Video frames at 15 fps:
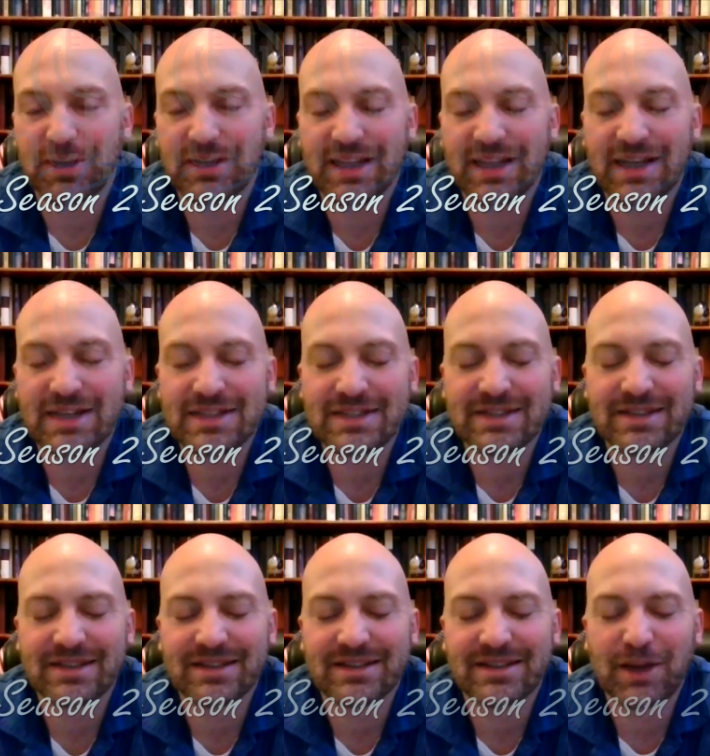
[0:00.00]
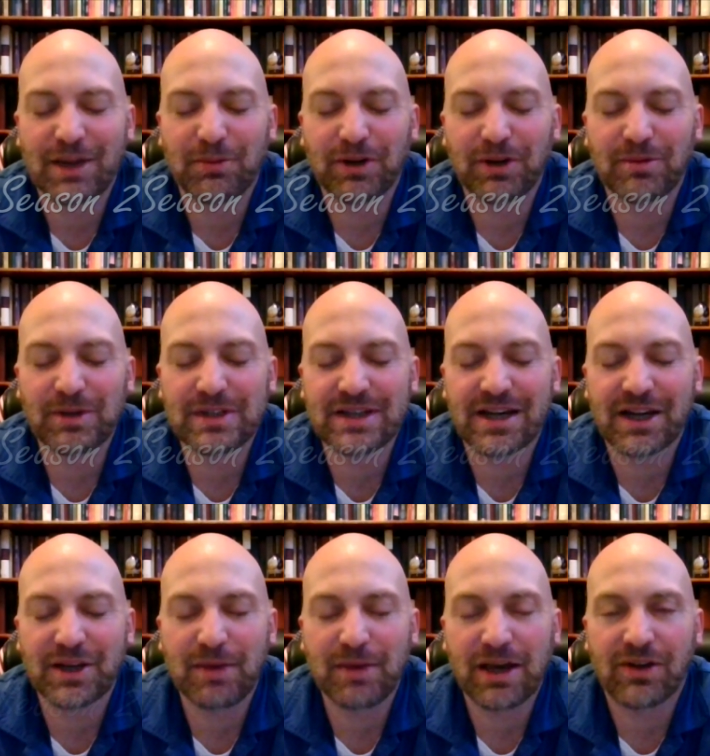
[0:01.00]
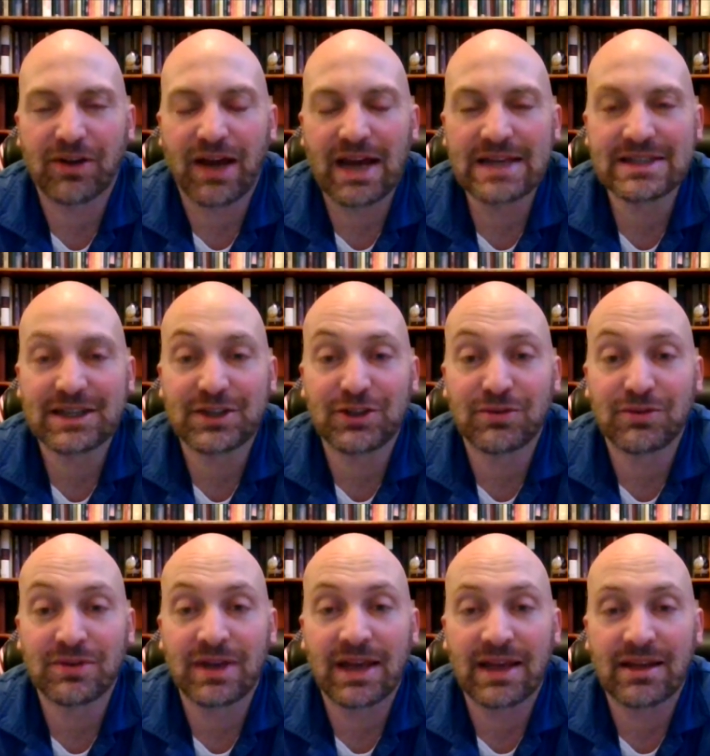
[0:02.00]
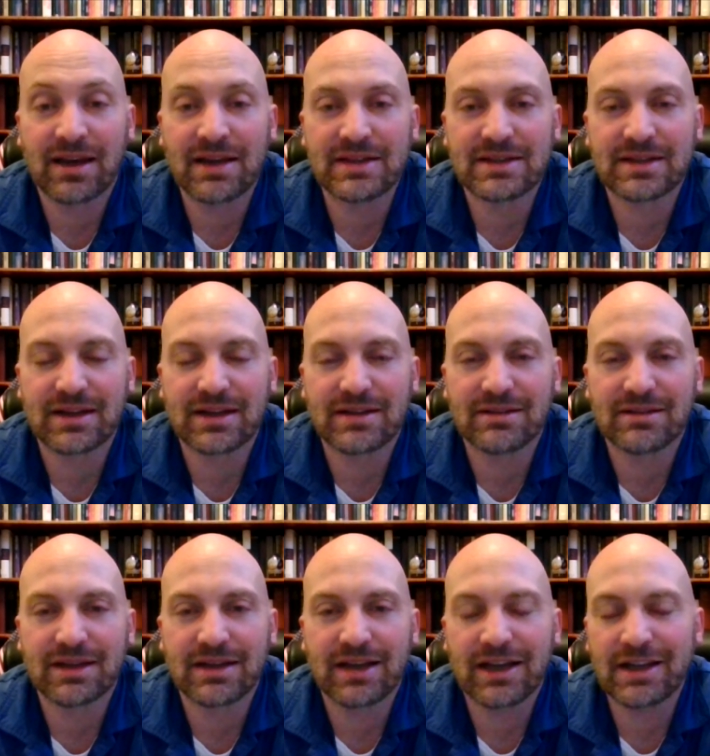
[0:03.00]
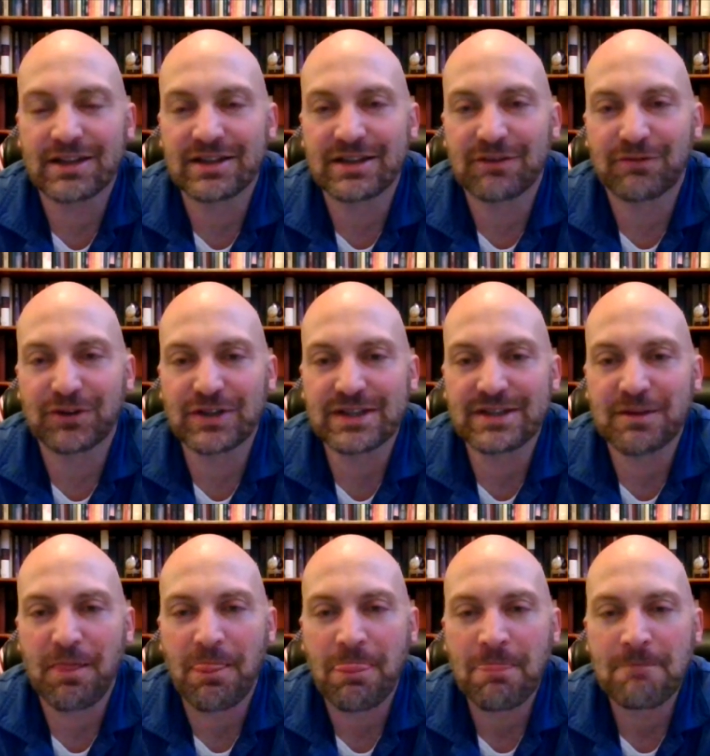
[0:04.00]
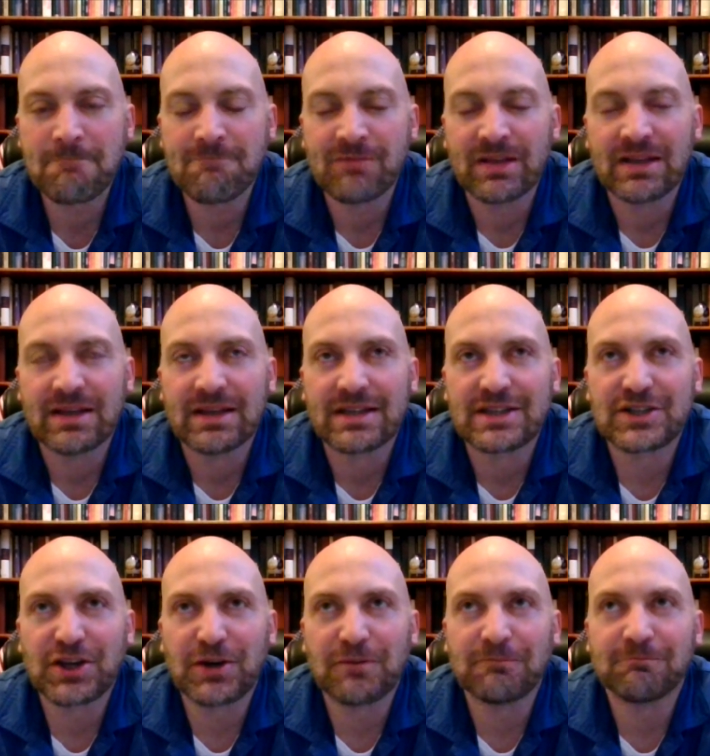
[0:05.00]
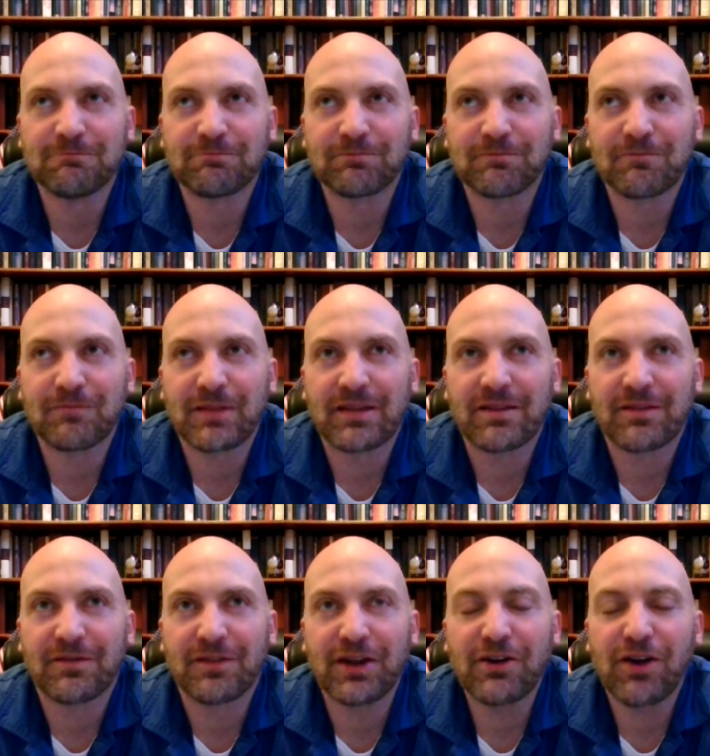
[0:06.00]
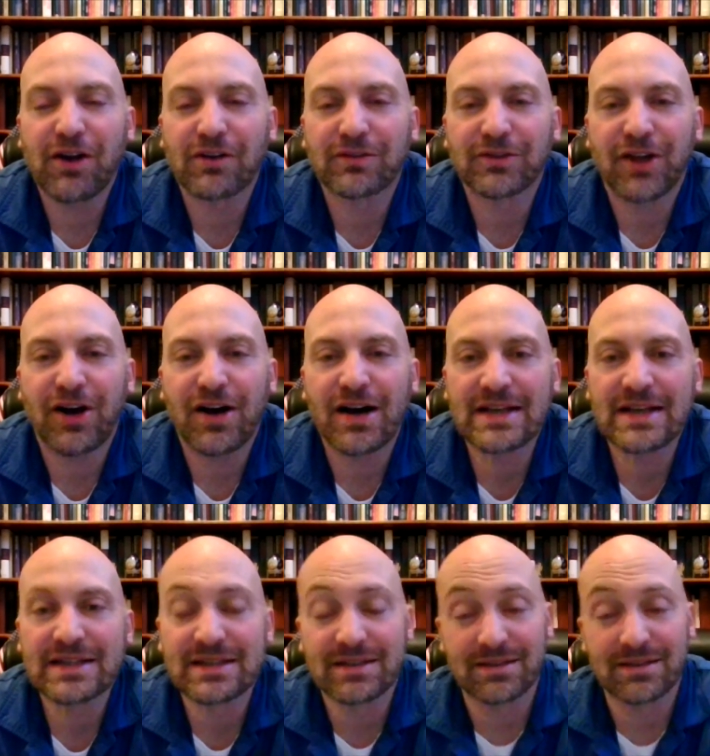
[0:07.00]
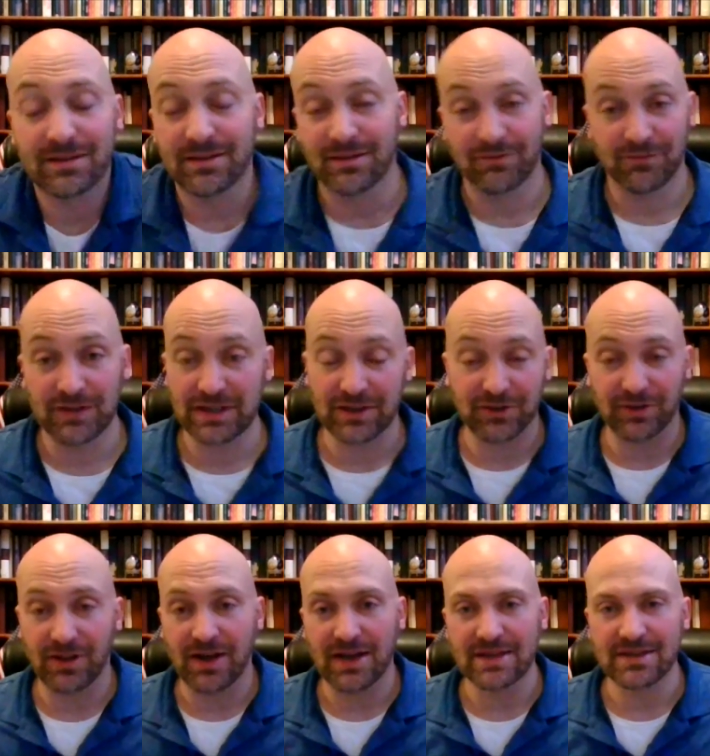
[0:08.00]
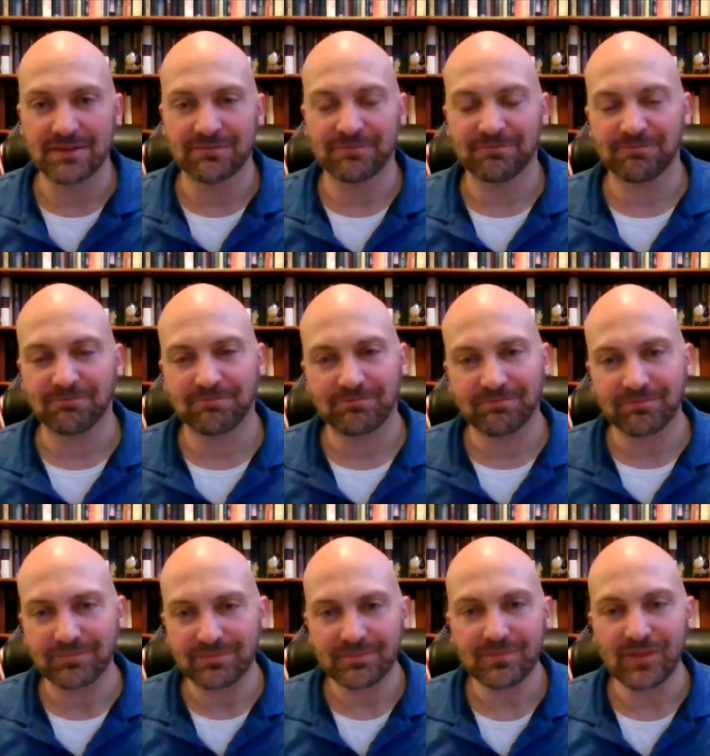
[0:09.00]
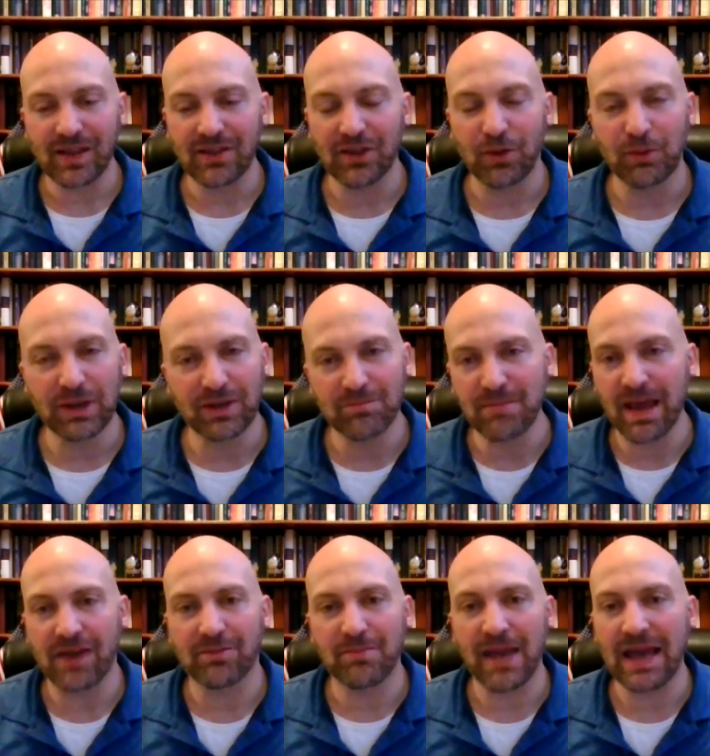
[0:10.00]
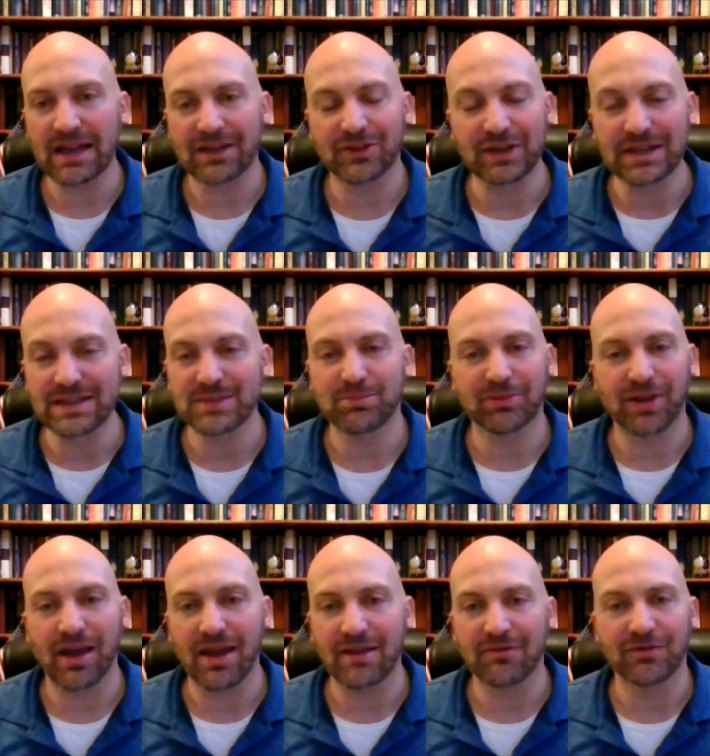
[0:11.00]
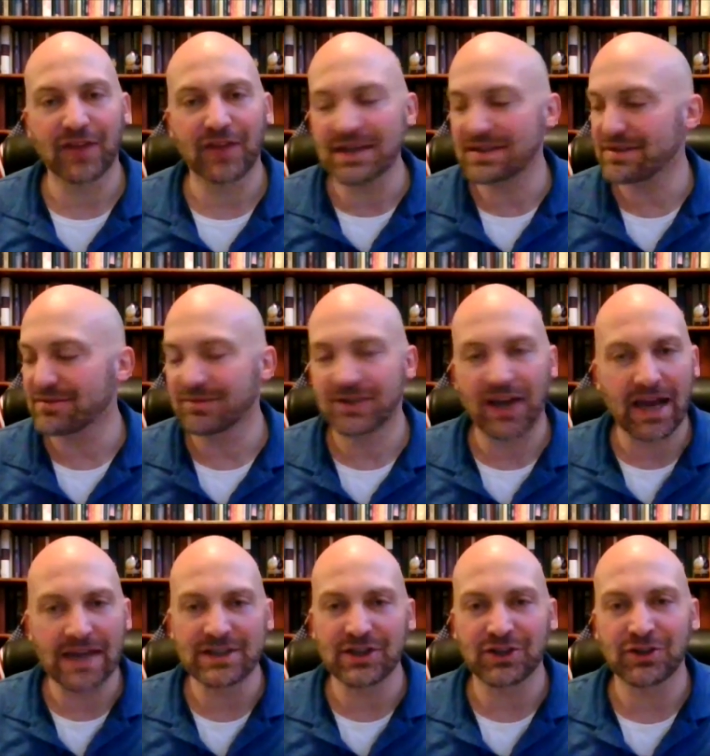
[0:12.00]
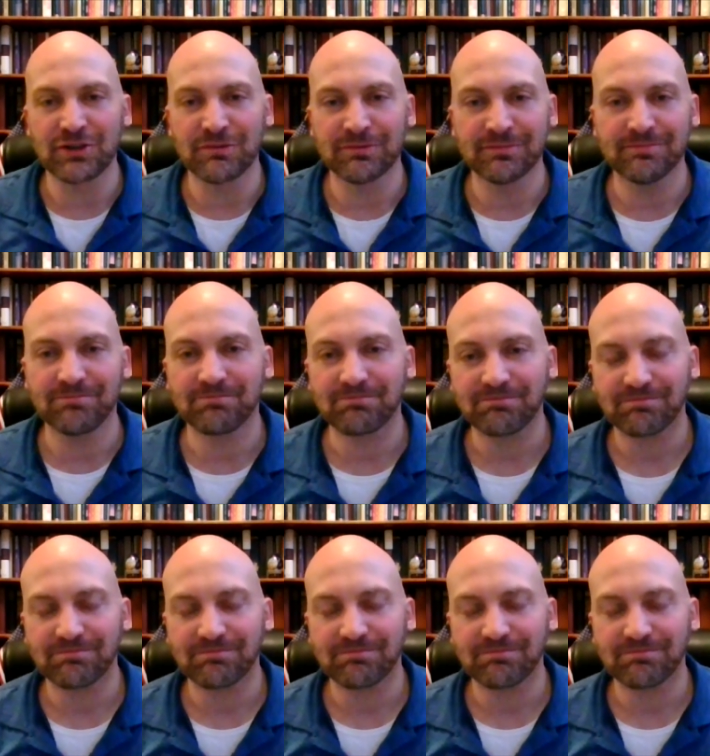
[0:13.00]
Podcast. Today we're going to be talking about Isaac Newton and Einstein and kind of the difference. So there are laws, physical laws, that we can mathematically explain thanks to Isaac Newton